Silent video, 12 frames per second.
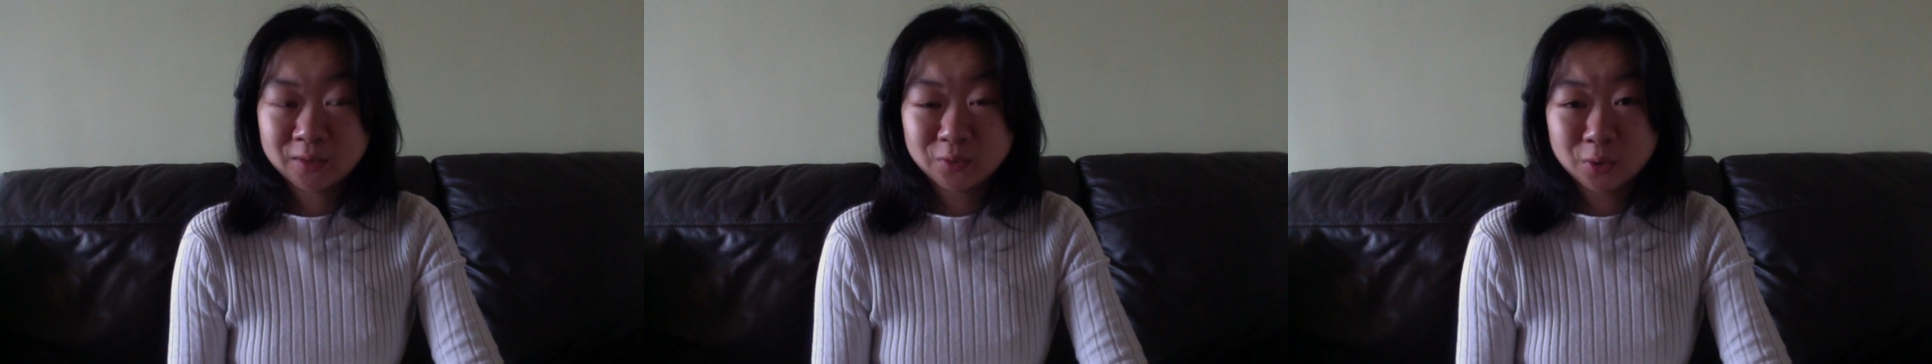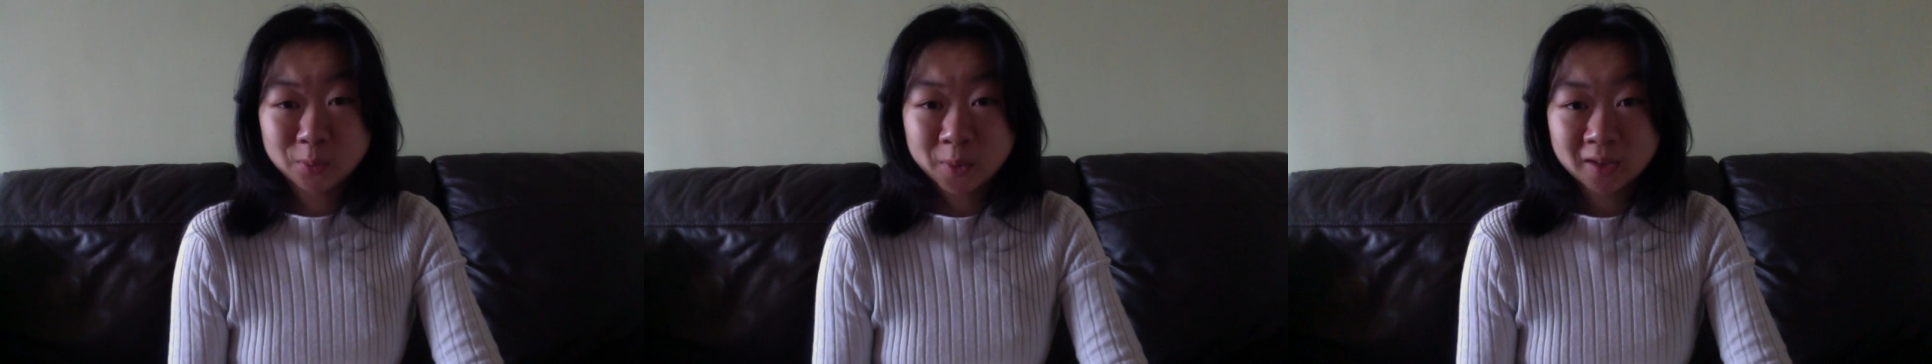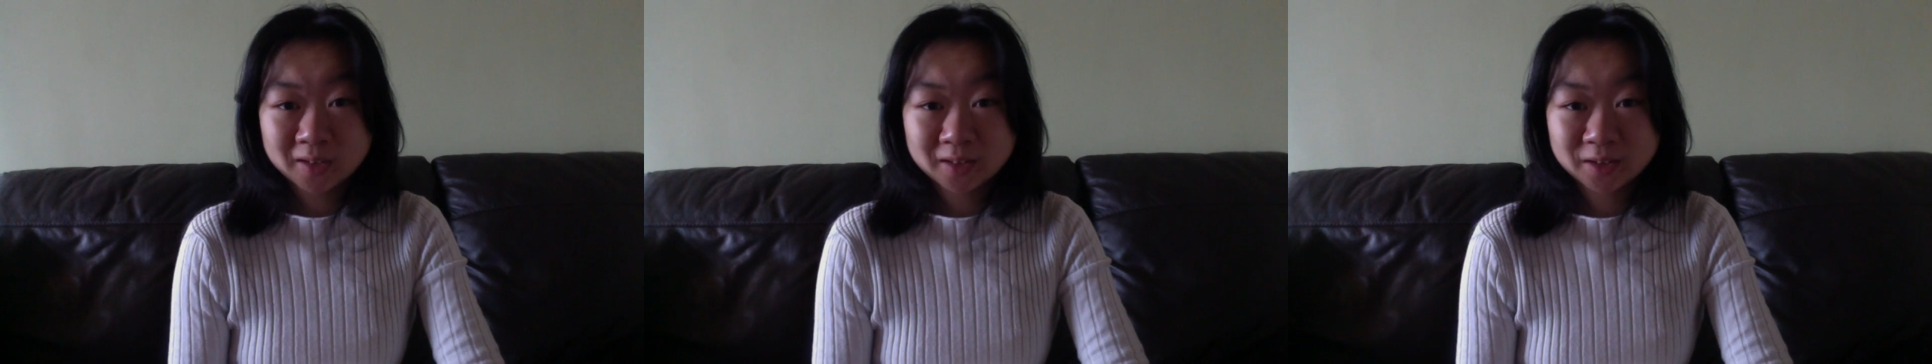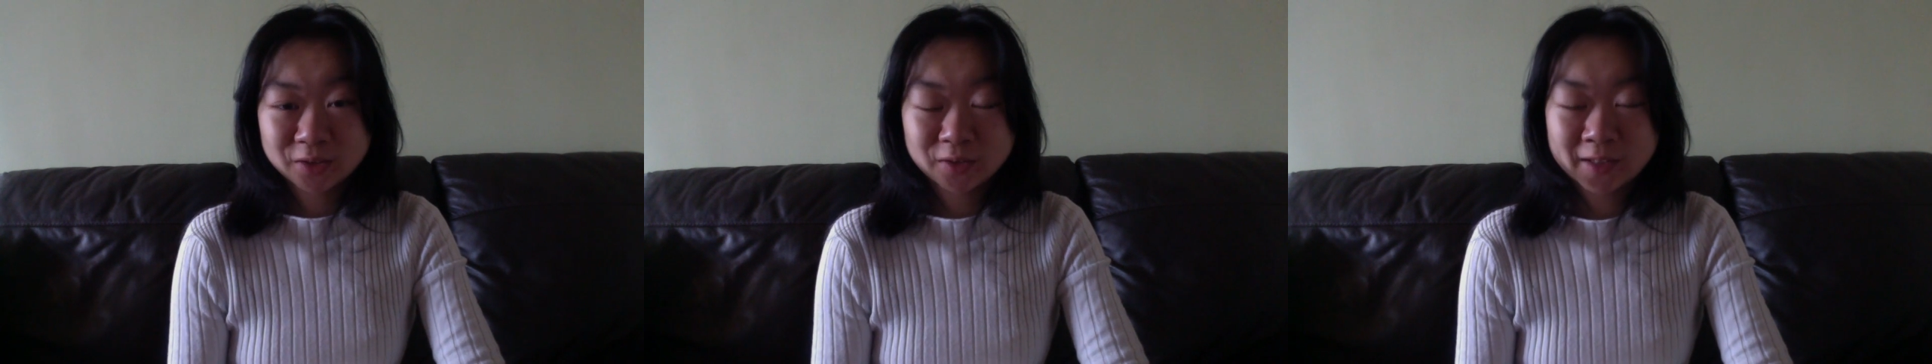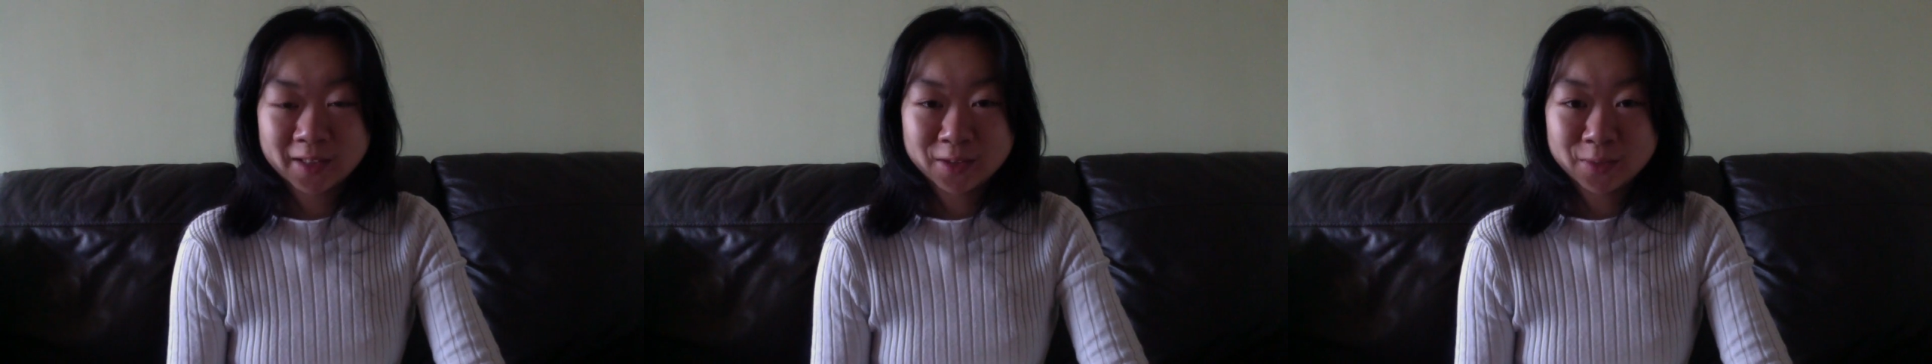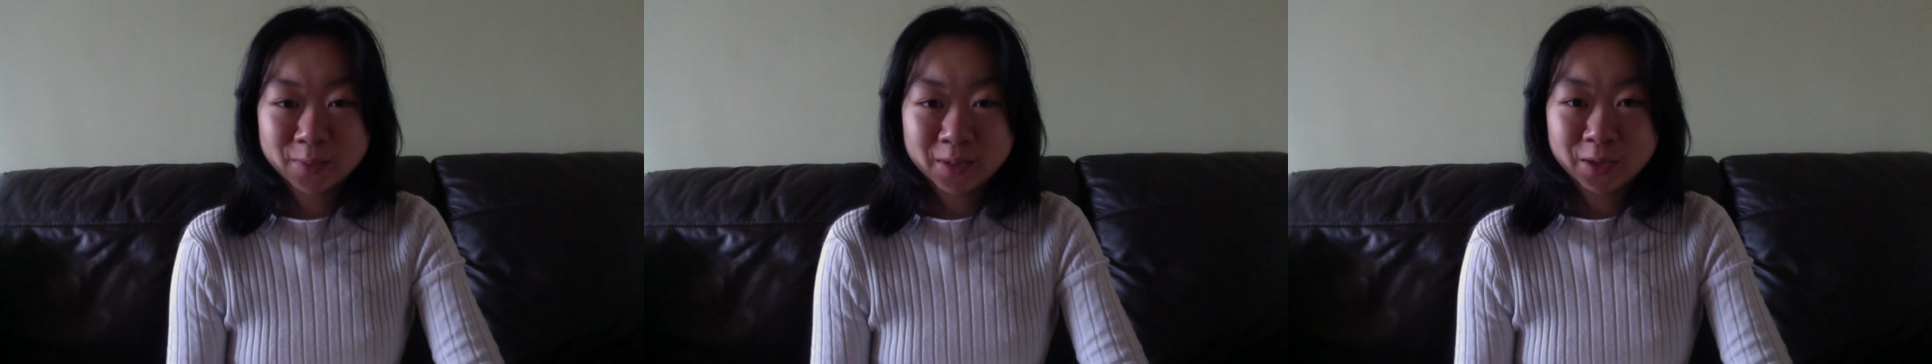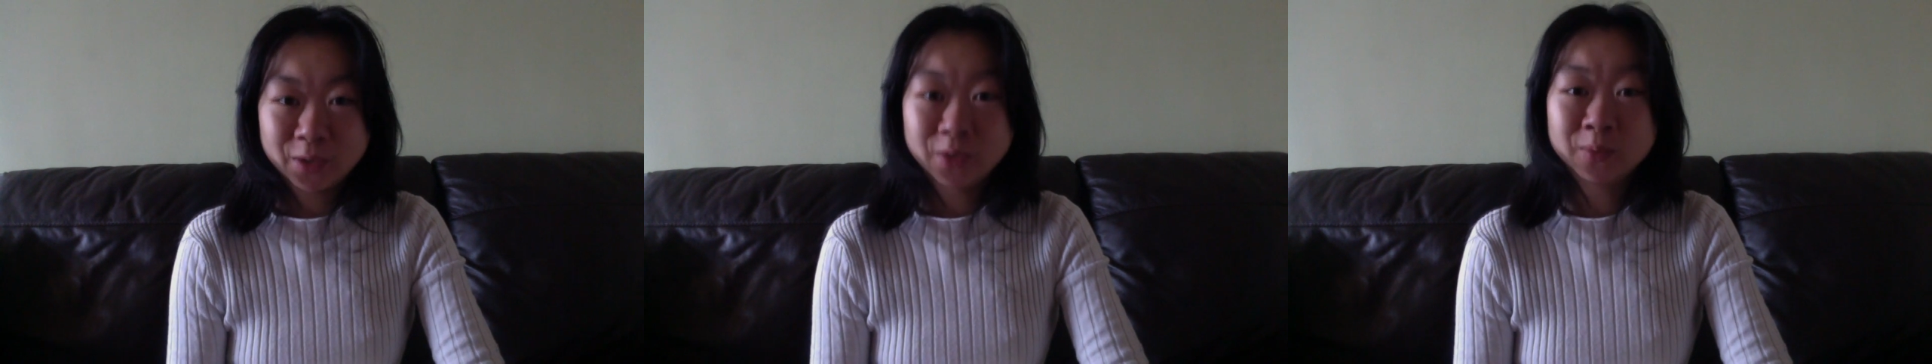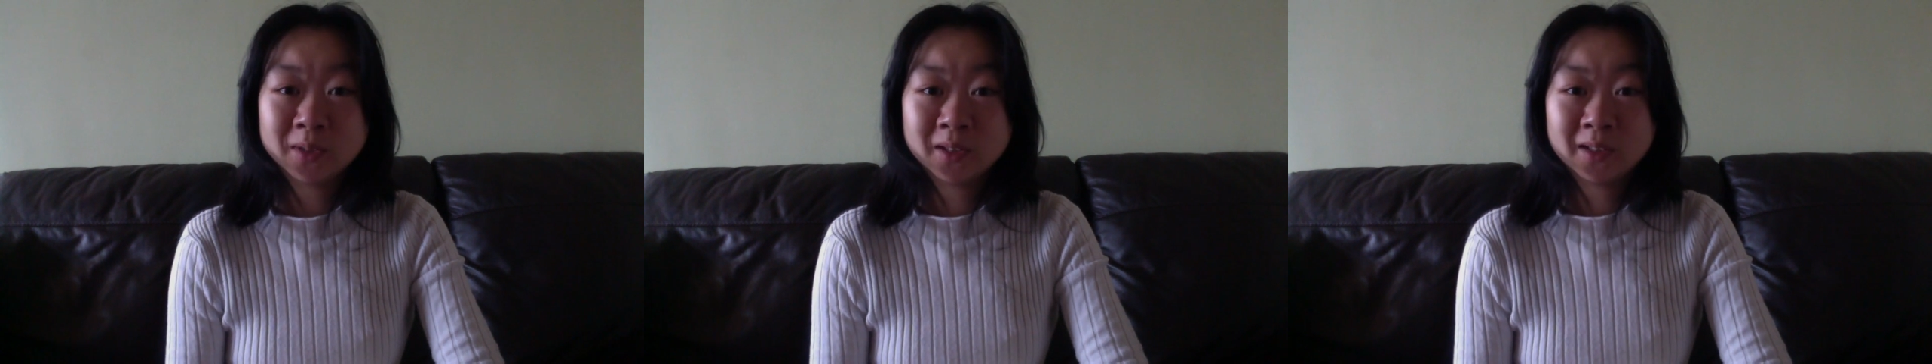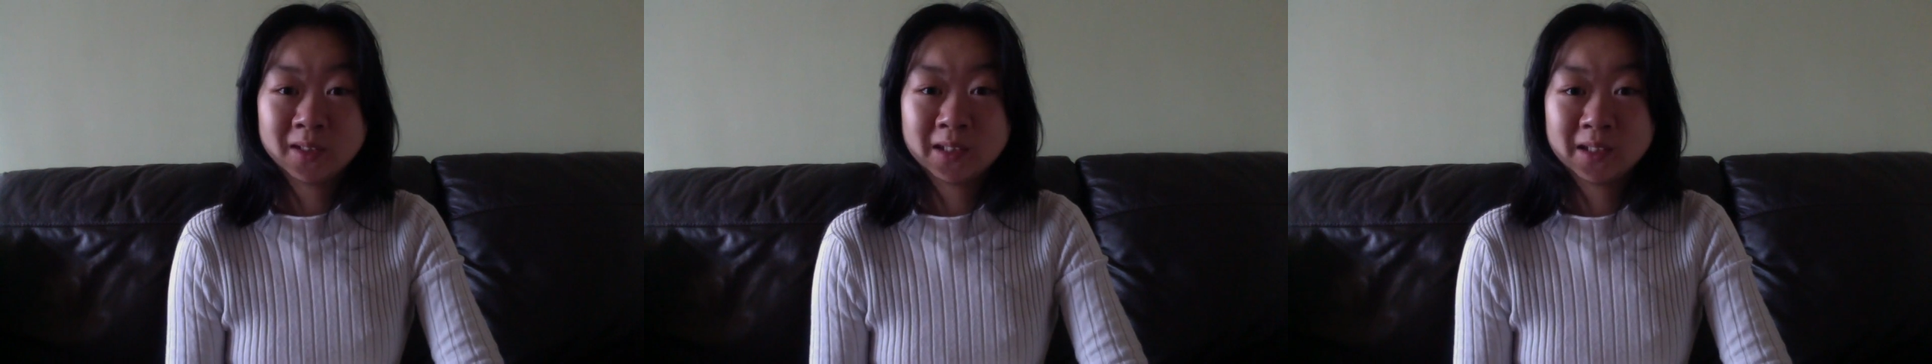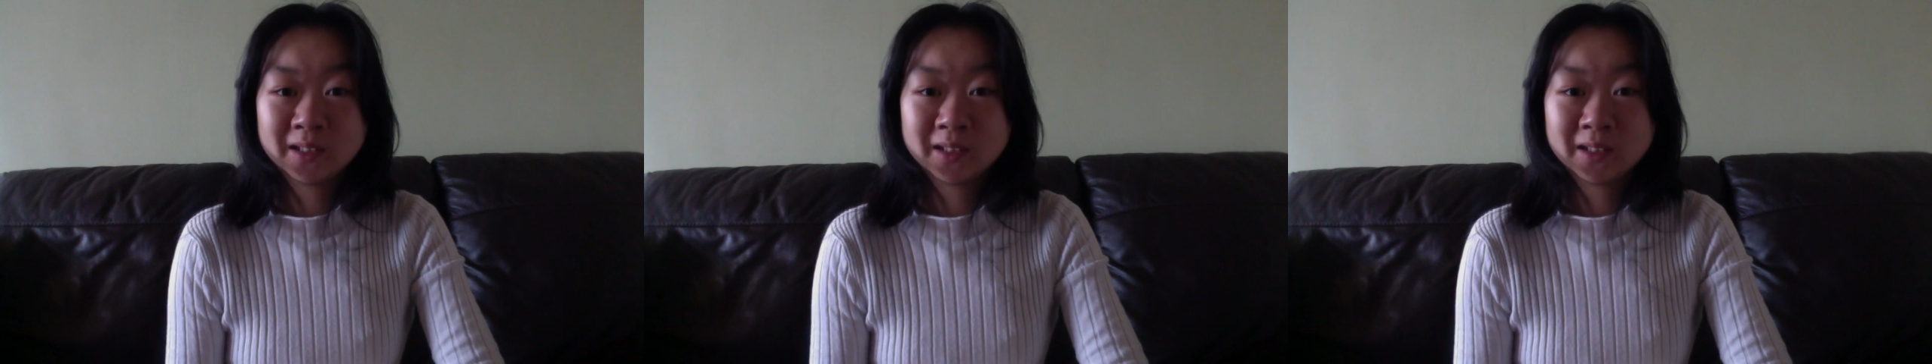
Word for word: robots trying to be human